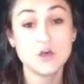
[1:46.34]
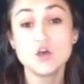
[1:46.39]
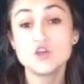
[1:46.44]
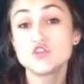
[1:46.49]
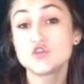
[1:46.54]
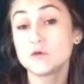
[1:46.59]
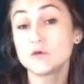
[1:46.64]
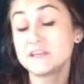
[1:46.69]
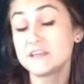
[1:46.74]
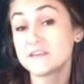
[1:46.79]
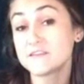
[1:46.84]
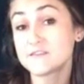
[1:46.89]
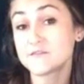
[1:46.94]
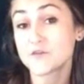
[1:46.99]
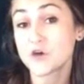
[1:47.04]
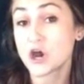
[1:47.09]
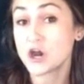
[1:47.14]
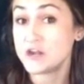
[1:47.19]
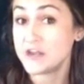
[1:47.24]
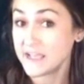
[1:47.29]
Join us for
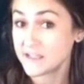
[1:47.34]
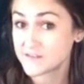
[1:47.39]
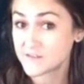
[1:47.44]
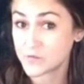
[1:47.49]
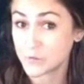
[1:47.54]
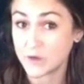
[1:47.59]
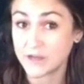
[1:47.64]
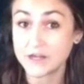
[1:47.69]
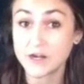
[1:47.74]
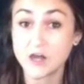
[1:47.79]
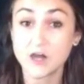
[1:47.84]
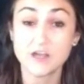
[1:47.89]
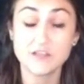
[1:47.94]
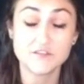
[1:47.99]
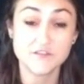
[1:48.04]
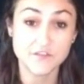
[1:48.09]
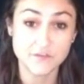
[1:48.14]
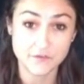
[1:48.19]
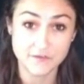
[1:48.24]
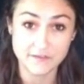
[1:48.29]
our next one on
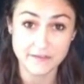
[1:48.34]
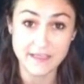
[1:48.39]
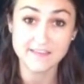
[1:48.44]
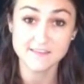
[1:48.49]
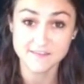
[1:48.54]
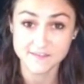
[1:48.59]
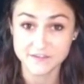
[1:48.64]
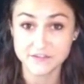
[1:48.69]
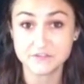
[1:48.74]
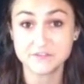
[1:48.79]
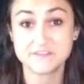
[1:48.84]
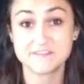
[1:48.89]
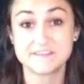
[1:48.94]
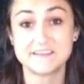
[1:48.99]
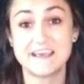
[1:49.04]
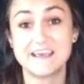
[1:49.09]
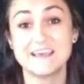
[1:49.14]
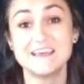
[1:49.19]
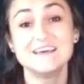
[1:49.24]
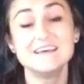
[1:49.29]
next
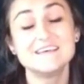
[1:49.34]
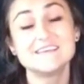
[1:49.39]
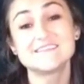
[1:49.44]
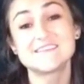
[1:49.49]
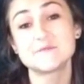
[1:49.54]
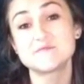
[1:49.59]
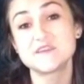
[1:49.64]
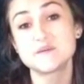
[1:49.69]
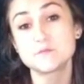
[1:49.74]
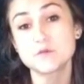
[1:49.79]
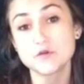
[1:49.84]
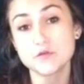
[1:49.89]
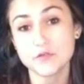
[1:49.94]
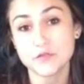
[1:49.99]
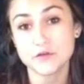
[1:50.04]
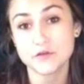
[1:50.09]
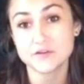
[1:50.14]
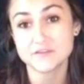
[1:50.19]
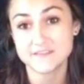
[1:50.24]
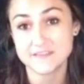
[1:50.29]
Tuesday, September
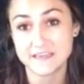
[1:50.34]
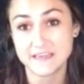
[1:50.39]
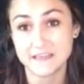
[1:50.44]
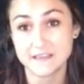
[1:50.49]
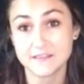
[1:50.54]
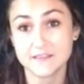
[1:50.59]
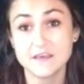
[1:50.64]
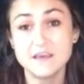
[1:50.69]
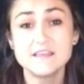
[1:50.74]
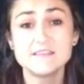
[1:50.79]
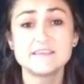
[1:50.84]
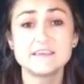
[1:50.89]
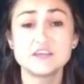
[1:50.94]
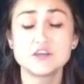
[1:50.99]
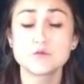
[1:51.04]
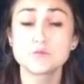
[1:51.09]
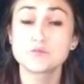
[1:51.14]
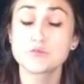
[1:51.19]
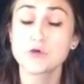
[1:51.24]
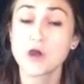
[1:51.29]
13th, to
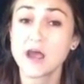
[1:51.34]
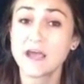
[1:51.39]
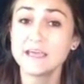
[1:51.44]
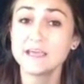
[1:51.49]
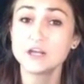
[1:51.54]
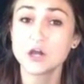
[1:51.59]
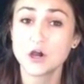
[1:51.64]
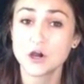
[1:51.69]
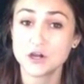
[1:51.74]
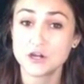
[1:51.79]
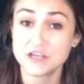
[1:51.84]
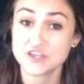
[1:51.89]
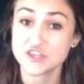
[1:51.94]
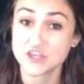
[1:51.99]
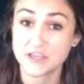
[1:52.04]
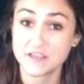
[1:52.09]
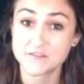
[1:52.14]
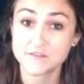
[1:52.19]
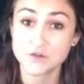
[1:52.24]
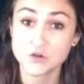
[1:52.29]
hear Brian Harnish
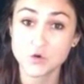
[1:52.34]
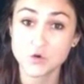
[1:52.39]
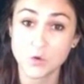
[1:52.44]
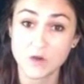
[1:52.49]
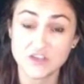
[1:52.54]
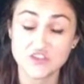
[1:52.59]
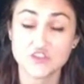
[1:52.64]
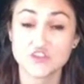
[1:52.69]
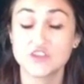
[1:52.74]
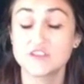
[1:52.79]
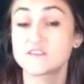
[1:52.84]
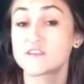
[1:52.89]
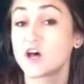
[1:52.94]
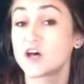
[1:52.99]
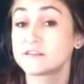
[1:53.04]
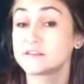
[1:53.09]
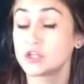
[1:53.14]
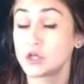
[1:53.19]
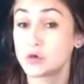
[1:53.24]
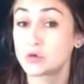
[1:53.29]
answer questions
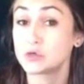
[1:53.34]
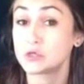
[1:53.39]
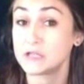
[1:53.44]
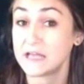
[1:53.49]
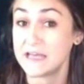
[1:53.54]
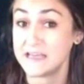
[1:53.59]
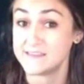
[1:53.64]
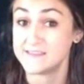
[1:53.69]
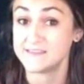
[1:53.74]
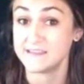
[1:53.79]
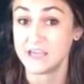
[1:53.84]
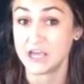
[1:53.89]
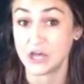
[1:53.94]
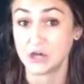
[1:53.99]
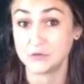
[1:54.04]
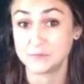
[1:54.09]
on local SEO.